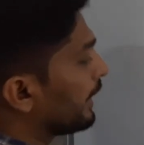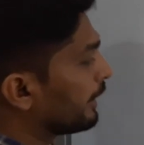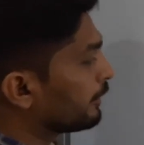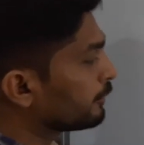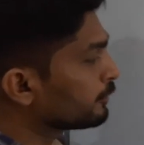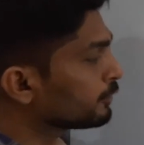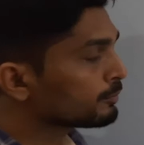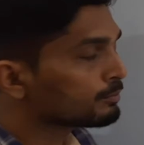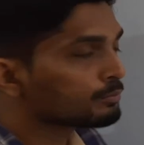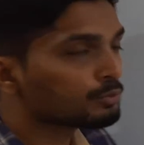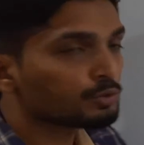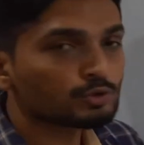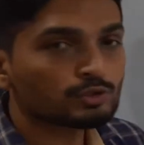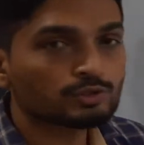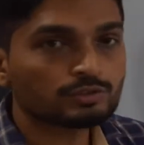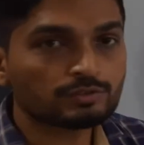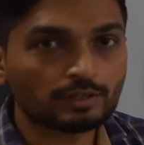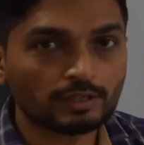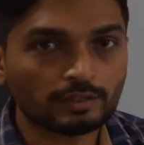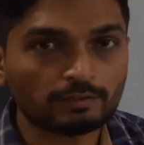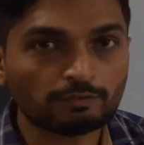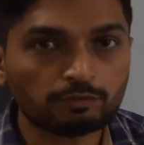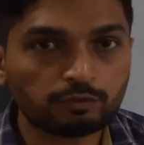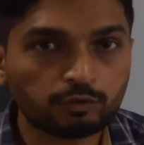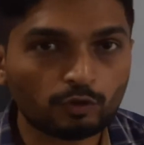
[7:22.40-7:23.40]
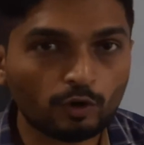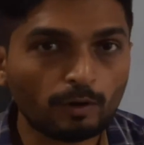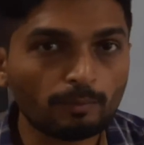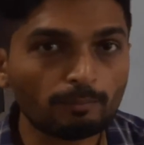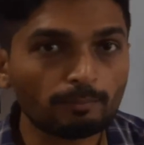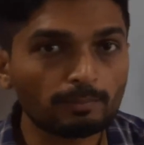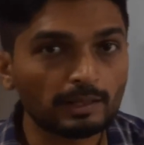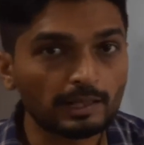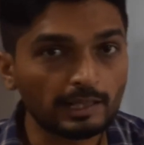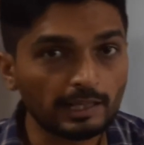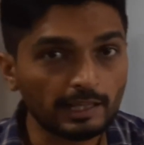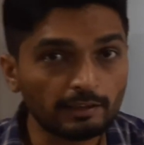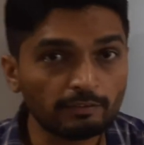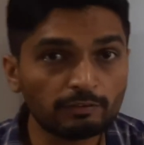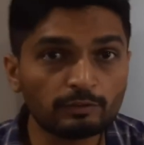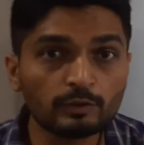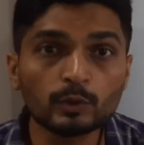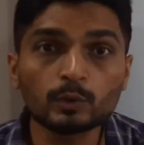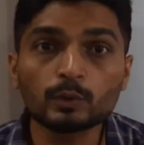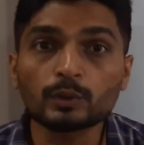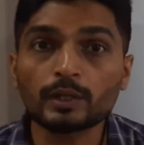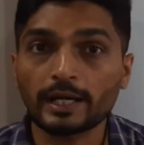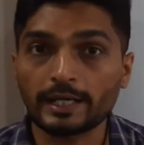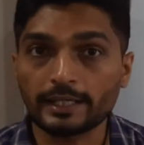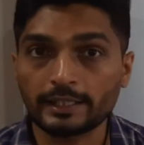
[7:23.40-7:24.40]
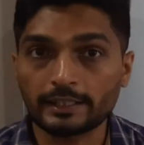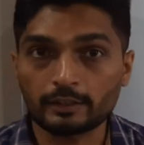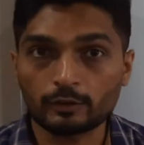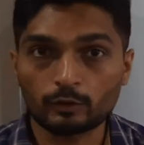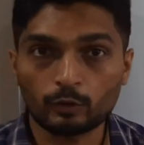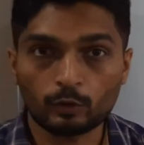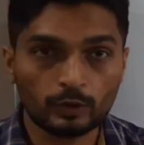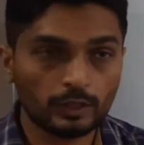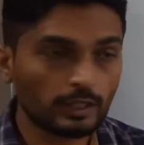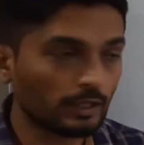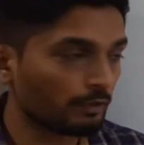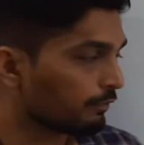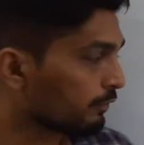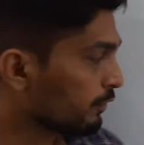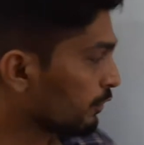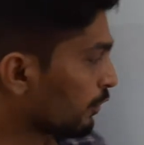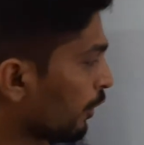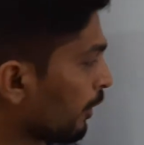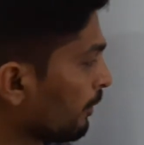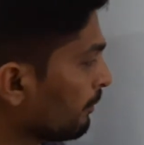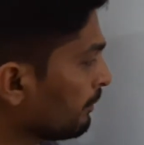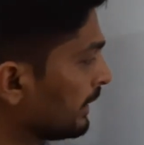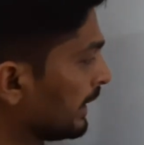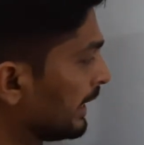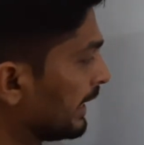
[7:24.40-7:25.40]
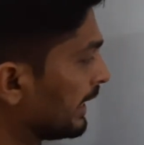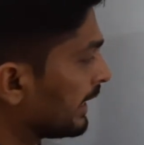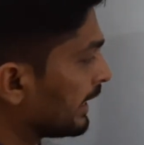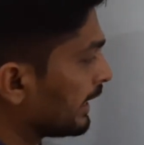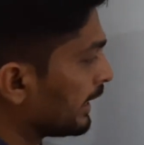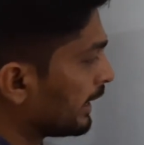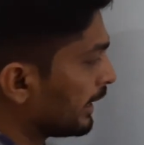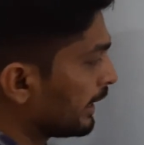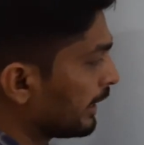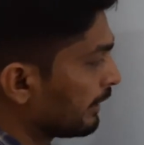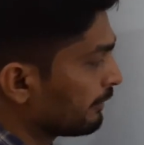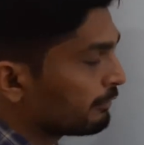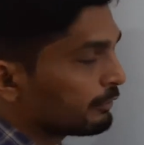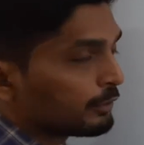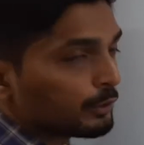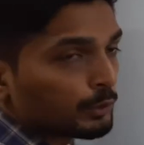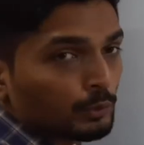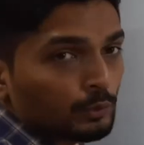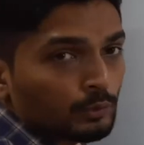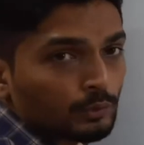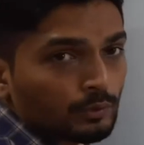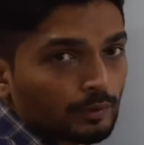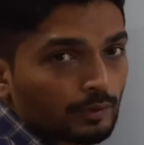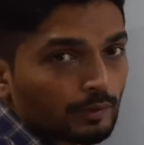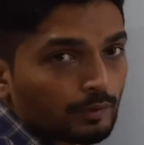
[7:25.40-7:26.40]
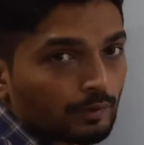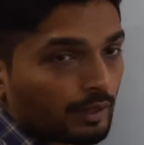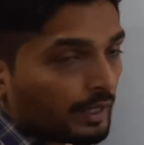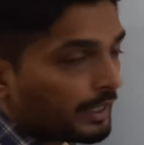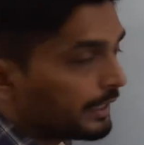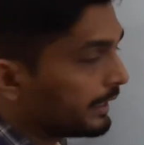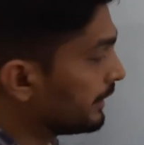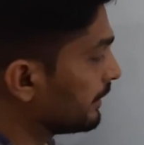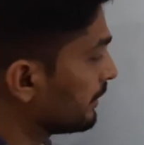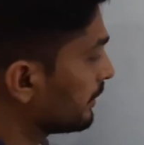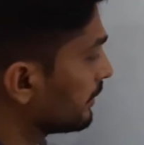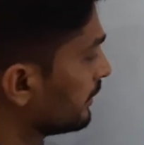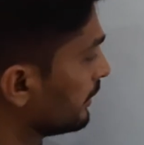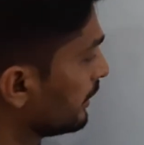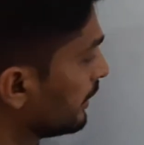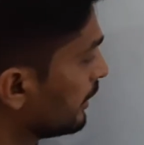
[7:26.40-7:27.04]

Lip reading: have to move straight from left to right, okay, from left to right.